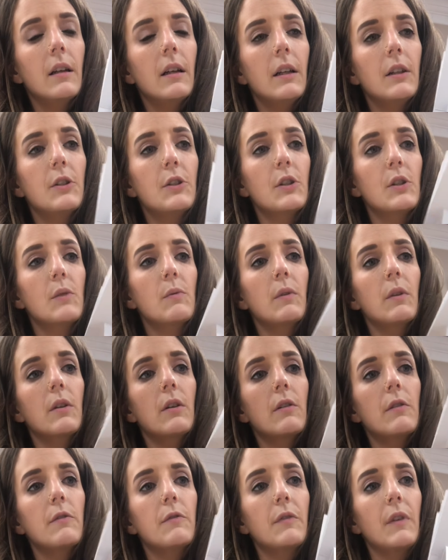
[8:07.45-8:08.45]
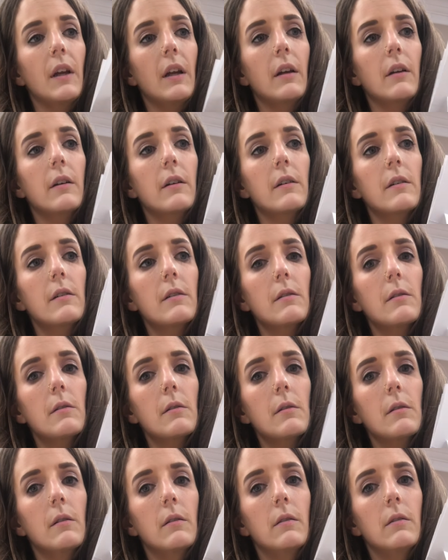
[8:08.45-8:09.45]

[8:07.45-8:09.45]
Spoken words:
and just with your fingers,